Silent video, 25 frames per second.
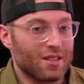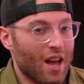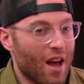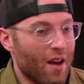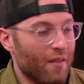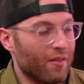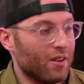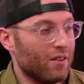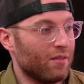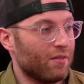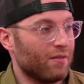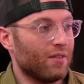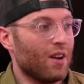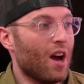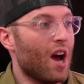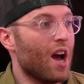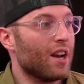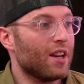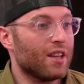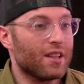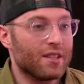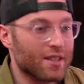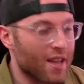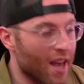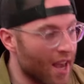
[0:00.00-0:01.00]
having fun.
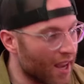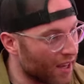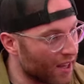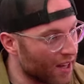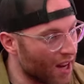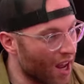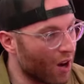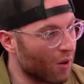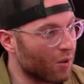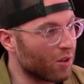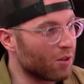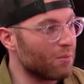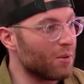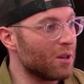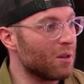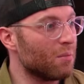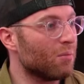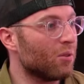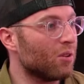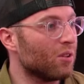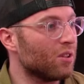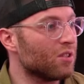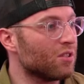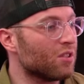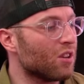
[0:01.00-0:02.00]
He's hanging out with people.
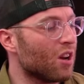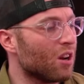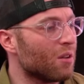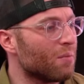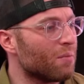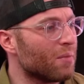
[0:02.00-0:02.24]
He's got a